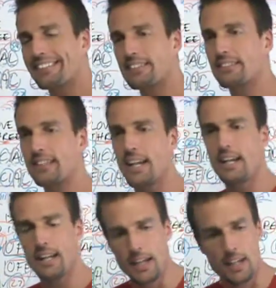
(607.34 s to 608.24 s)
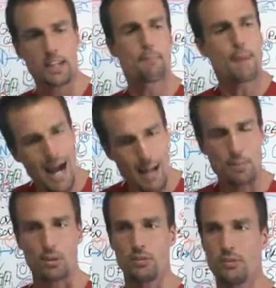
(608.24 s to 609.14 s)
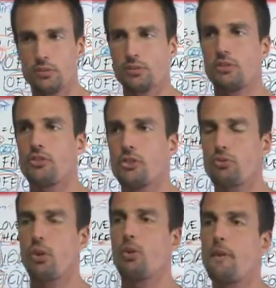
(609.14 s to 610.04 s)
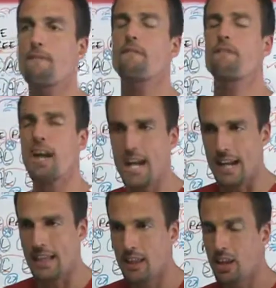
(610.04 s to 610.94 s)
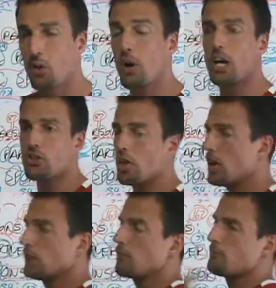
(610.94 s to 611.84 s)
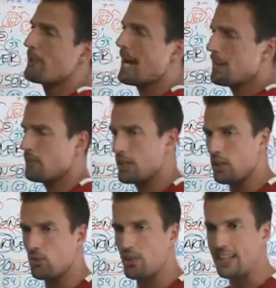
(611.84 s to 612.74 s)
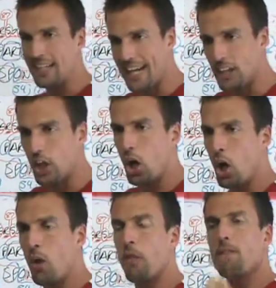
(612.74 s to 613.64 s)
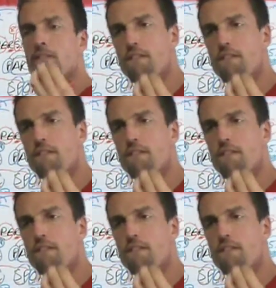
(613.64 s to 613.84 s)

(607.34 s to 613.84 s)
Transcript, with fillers: stated in the Bible to grow your faith. Watch all of my videos and get all the